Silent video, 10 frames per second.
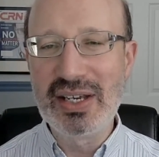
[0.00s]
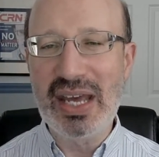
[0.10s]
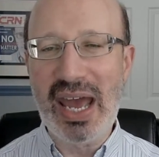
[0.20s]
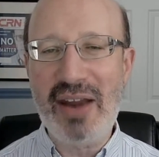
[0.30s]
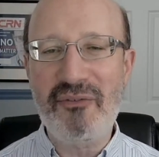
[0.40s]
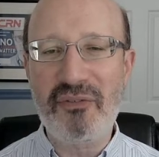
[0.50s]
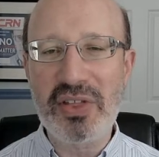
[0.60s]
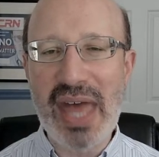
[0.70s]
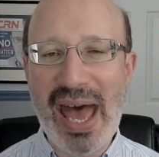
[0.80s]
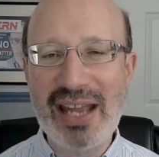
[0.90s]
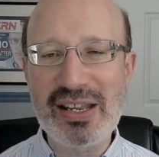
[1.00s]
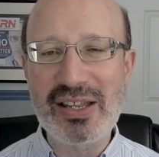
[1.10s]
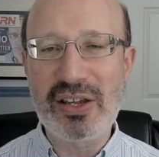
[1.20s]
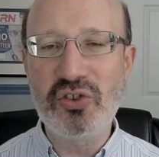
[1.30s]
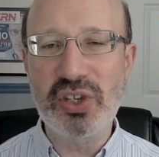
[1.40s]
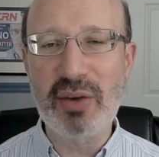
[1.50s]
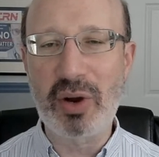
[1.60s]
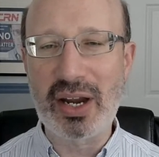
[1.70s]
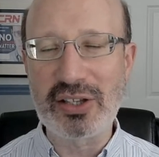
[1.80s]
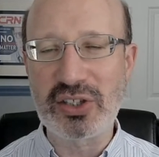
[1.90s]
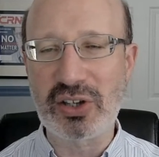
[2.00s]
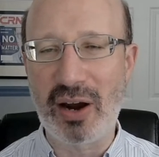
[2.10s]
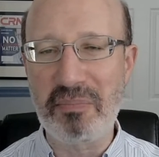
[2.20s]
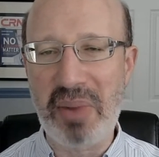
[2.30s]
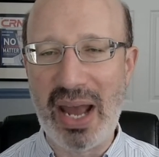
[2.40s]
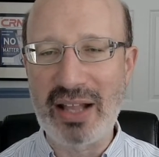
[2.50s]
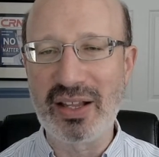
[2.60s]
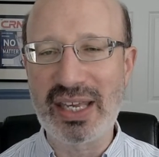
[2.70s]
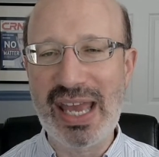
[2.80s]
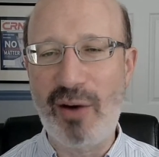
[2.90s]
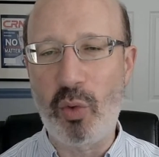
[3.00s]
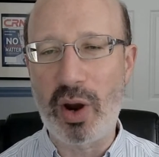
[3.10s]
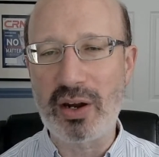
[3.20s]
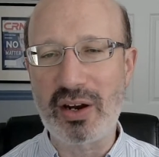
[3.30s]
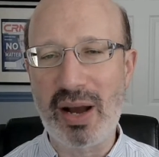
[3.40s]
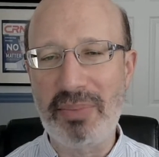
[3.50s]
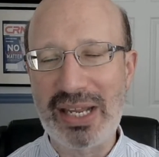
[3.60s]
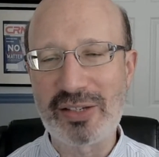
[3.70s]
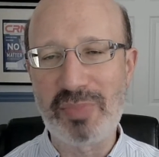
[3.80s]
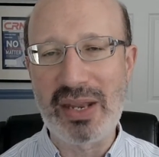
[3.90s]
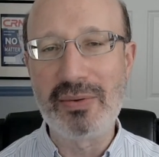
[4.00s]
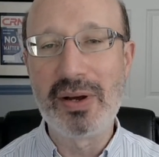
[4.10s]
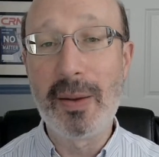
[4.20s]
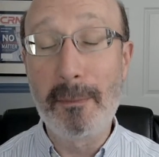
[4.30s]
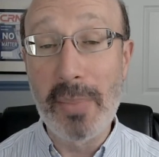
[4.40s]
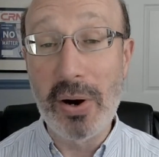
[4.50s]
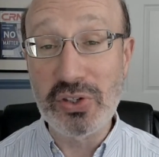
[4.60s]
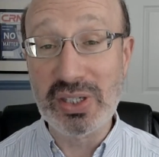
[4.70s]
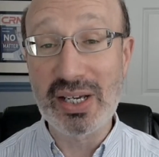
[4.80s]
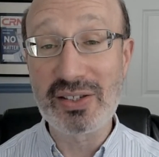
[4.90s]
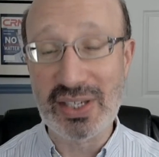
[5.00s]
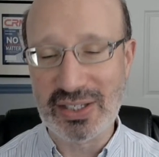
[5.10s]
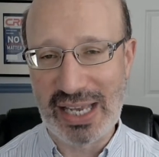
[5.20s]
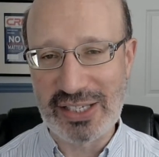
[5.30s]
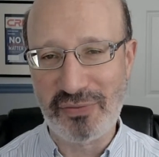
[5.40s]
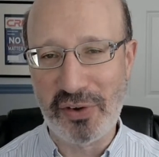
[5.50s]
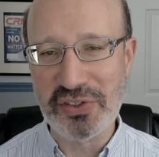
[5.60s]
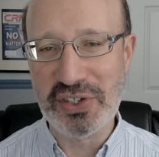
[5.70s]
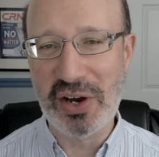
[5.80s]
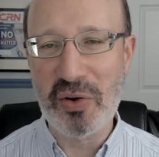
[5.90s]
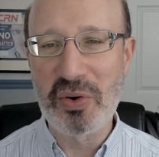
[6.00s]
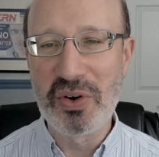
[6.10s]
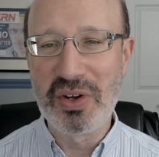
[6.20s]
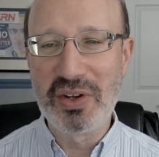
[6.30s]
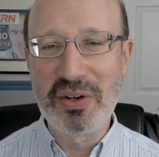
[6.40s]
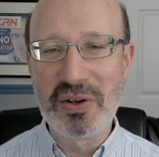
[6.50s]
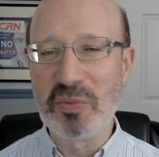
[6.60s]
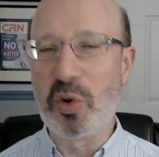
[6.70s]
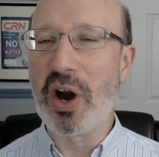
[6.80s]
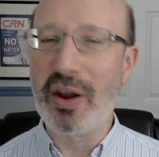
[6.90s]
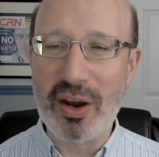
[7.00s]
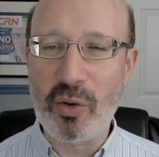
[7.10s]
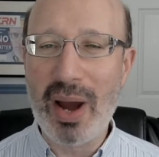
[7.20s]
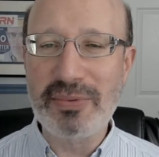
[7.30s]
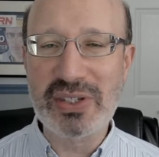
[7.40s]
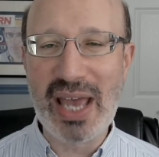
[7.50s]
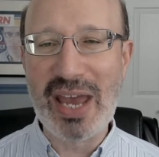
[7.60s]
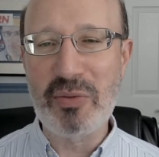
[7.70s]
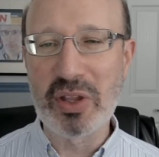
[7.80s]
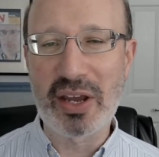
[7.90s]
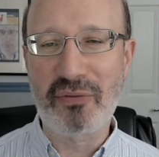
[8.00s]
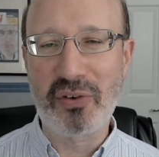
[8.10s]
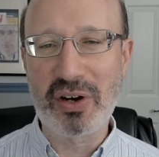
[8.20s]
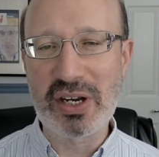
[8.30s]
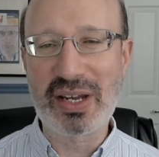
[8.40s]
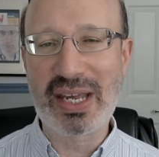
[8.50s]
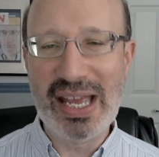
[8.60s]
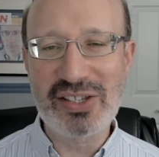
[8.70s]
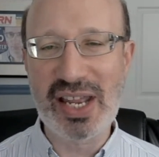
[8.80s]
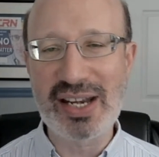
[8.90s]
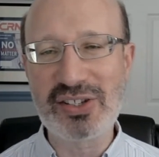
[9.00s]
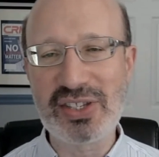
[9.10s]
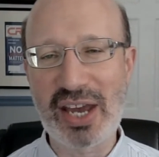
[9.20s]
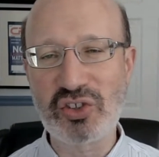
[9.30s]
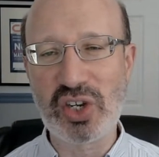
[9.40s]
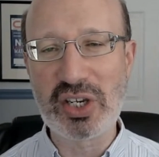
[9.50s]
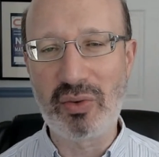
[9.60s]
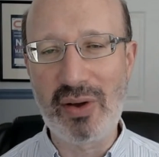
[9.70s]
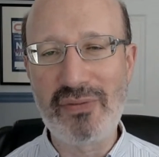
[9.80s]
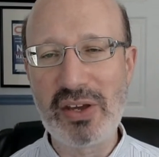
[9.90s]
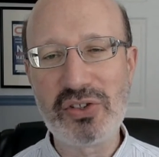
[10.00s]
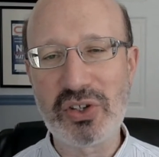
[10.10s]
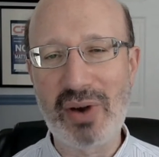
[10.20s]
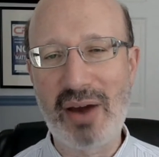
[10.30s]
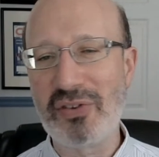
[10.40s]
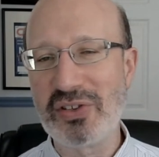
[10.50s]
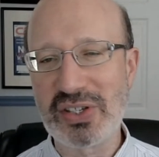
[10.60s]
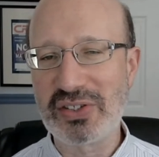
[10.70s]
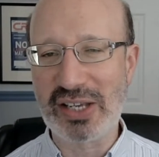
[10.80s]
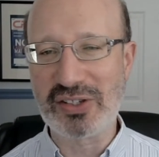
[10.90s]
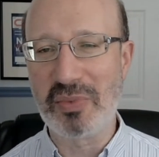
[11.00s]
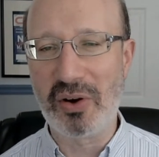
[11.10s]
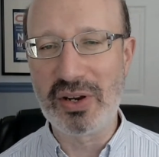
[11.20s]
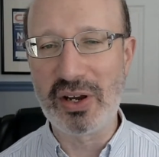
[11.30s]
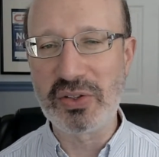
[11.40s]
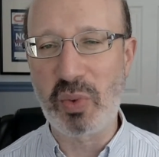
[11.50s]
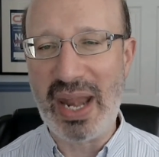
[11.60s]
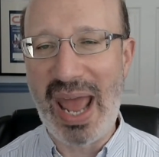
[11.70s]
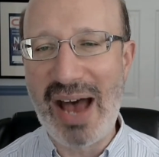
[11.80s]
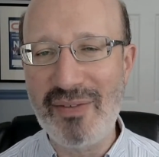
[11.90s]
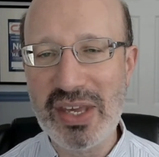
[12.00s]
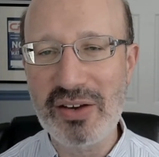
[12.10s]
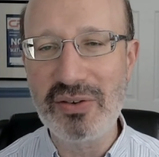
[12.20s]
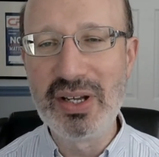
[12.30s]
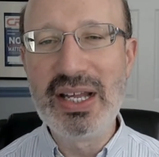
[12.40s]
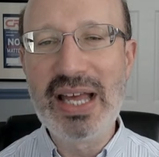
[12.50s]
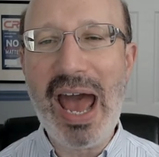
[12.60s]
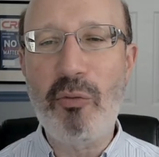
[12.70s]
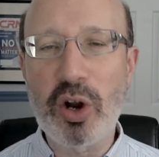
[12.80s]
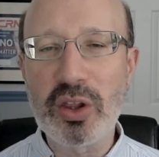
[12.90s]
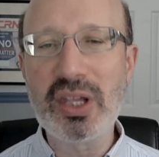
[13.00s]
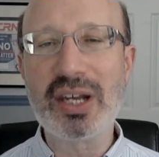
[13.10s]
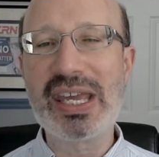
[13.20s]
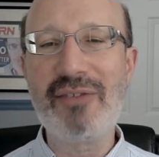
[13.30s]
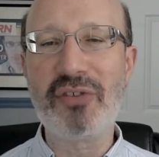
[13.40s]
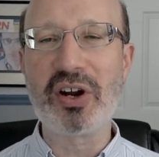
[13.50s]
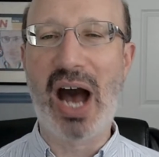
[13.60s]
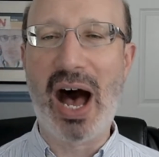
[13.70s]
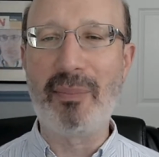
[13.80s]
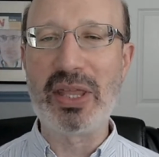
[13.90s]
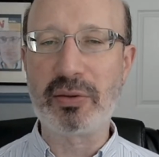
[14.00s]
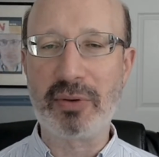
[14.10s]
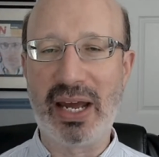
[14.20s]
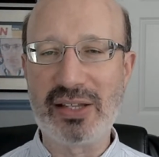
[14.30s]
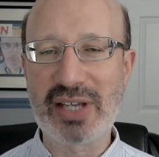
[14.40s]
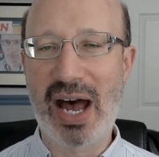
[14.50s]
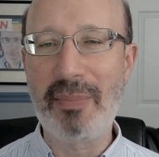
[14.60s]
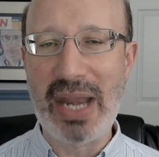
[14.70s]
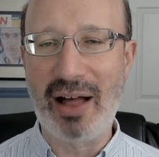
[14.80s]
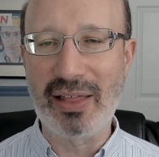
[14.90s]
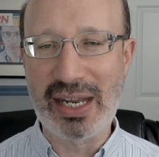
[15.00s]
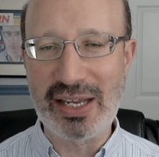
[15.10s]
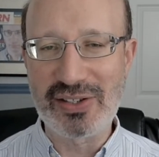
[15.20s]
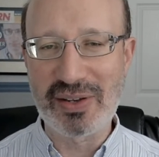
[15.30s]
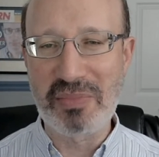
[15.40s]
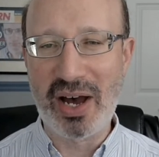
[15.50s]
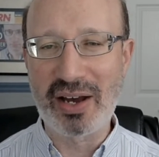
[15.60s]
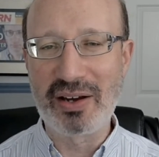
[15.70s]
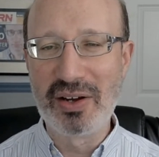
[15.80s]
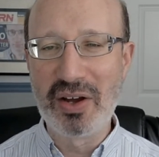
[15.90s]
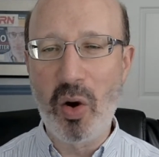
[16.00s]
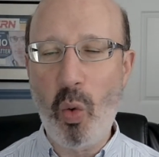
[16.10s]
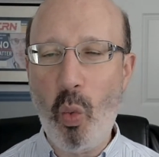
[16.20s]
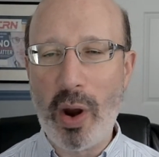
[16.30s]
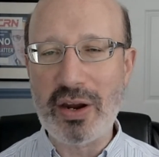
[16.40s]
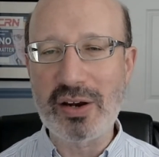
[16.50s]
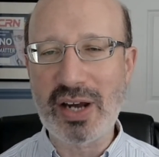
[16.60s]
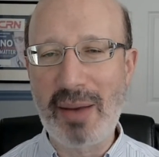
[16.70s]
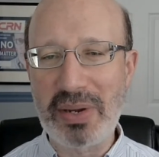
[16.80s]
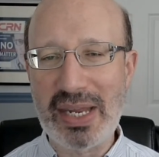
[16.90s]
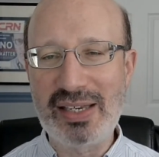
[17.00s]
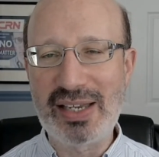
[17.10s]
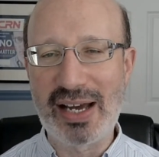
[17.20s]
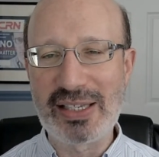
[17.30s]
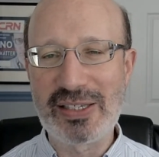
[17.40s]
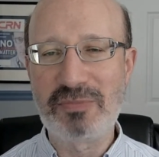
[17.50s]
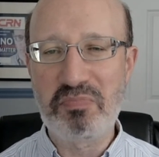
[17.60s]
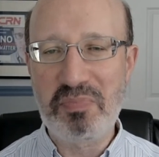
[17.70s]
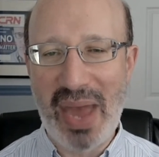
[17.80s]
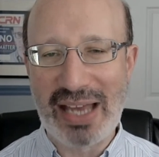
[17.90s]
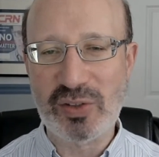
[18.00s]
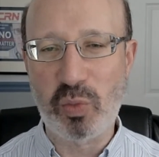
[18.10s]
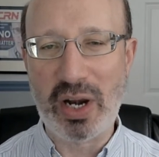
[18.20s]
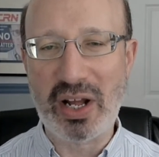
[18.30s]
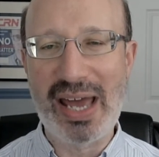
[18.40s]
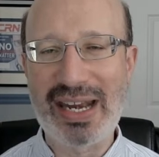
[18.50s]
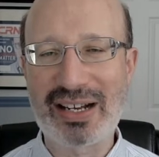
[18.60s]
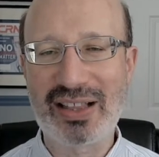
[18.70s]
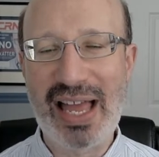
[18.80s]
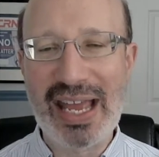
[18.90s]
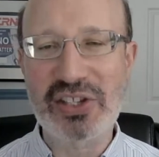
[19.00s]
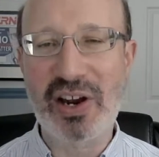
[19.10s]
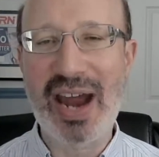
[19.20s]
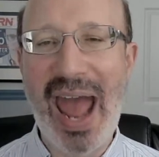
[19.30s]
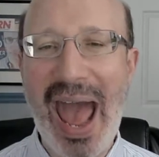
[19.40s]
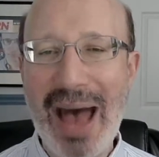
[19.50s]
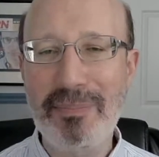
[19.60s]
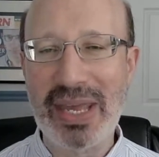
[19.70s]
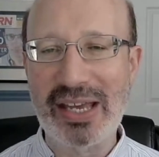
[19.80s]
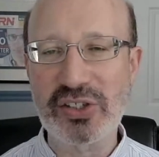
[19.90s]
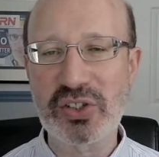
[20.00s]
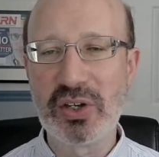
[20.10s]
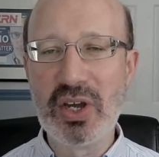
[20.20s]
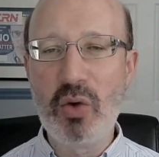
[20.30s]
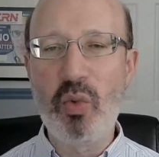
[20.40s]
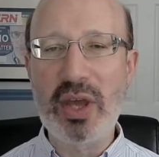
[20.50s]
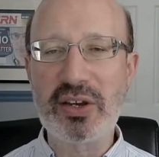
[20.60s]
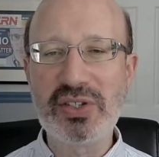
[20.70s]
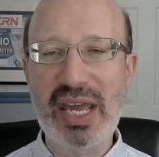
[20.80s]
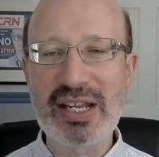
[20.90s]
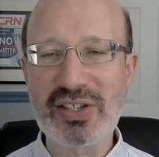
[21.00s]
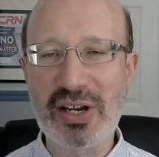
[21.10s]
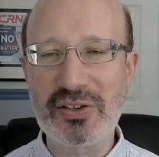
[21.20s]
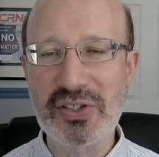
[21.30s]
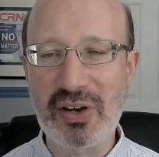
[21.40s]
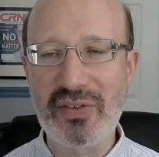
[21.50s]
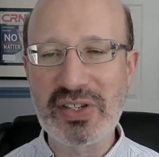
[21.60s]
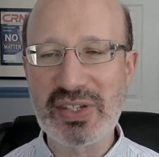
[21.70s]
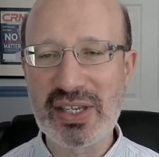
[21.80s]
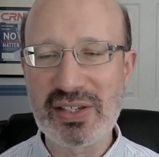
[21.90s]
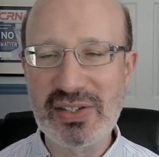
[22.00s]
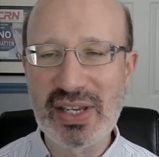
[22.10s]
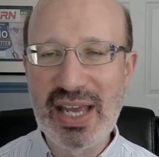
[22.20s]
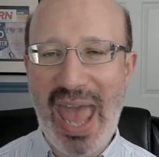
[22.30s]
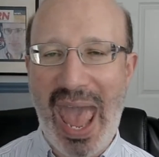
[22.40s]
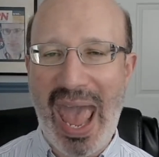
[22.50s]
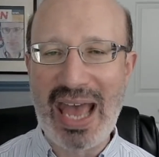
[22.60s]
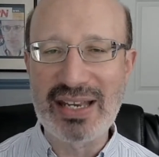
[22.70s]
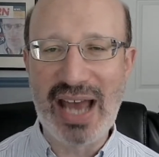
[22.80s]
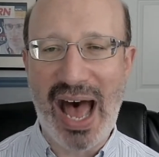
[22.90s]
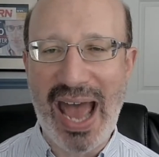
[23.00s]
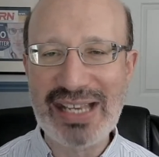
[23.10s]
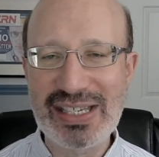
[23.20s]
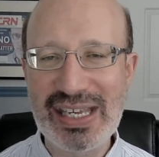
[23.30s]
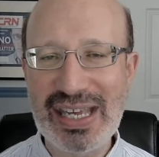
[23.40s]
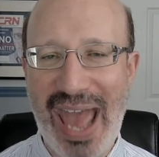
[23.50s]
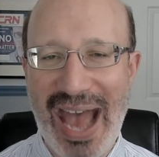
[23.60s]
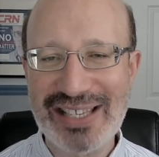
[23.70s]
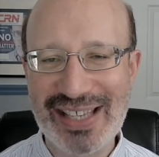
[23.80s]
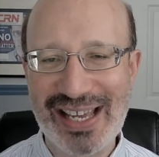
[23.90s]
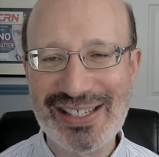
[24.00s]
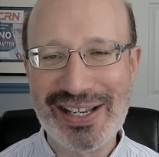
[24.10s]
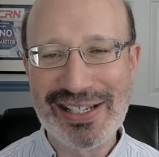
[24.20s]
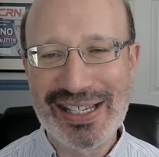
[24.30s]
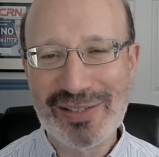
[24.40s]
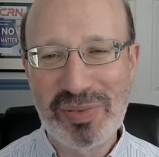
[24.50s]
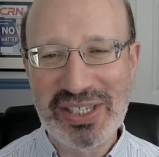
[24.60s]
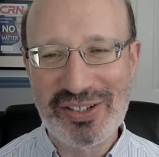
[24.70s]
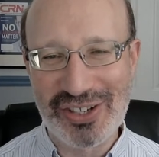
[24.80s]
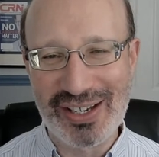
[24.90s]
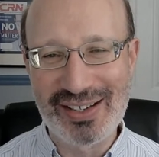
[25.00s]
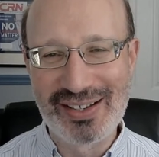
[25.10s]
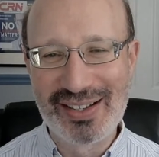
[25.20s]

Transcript: And for that, usually we're going to start by looking at where your company has been most successful. So we'll go to your website, we'll look for your case study section, your reviews, your references, testimonials, what have you. And we're looking for common threads, commonalities among where your company does best, what kind of clients are happiest with your data center services and IT asset disposition.